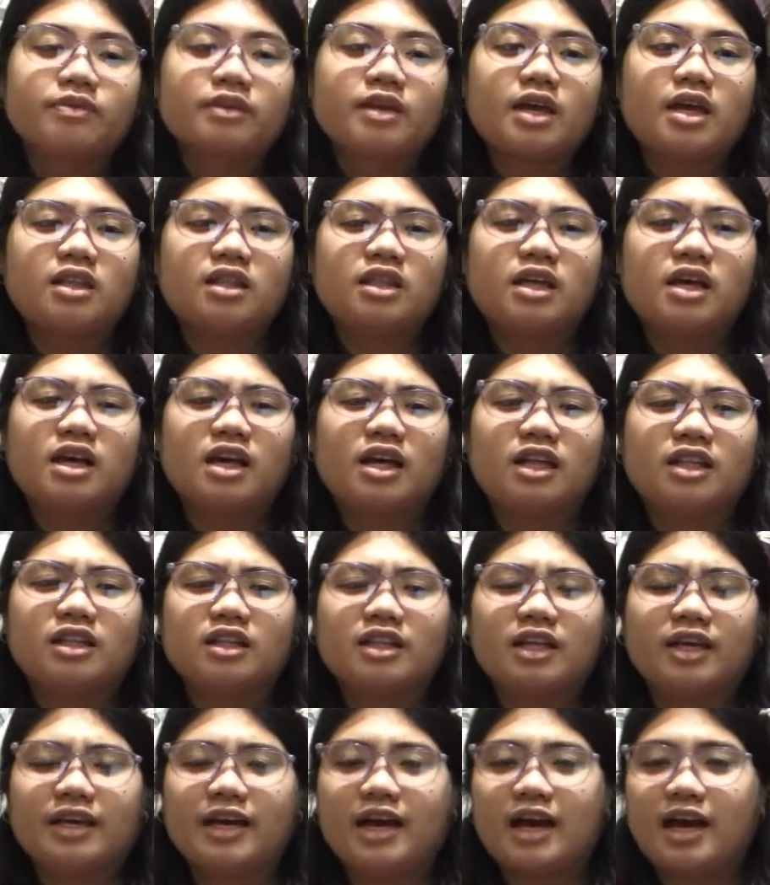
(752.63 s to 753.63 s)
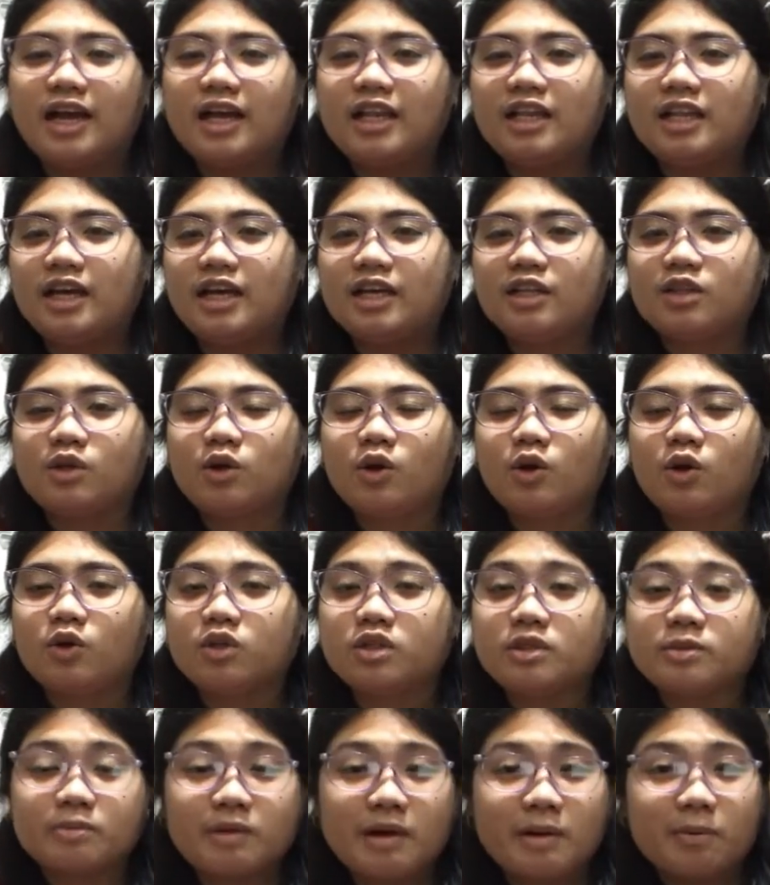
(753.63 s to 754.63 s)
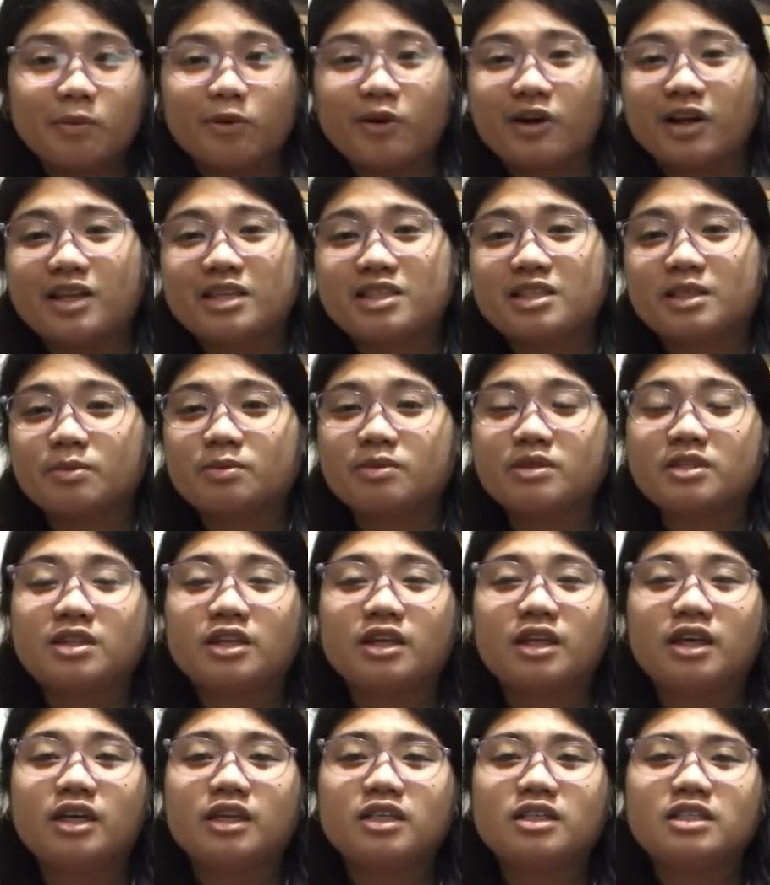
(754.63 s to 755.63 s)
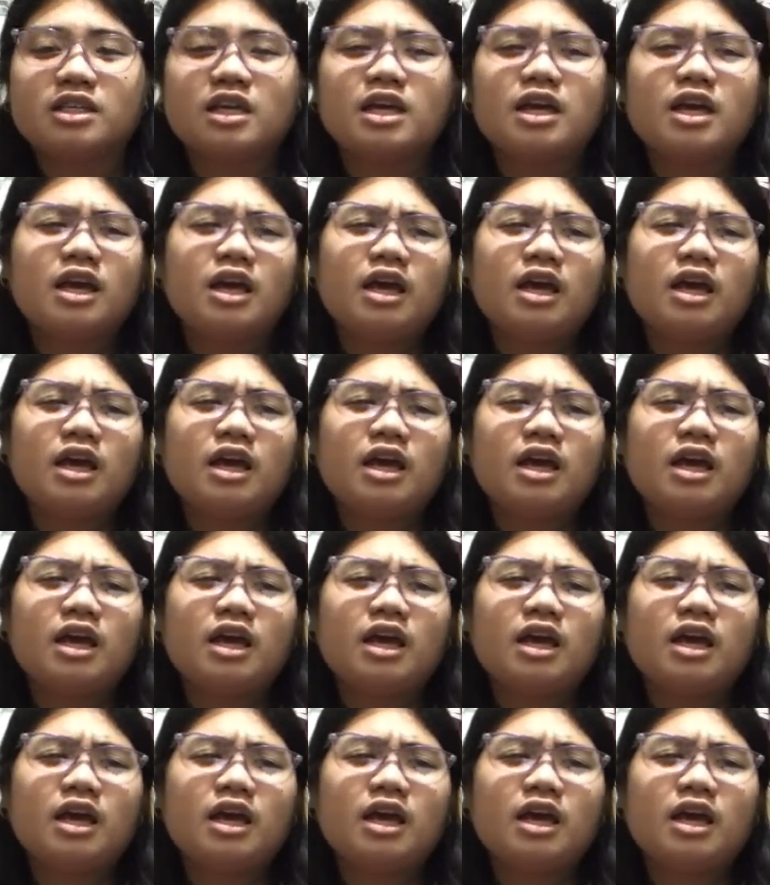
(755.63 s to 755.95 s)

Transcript: and then like highlight notes, memorize some things.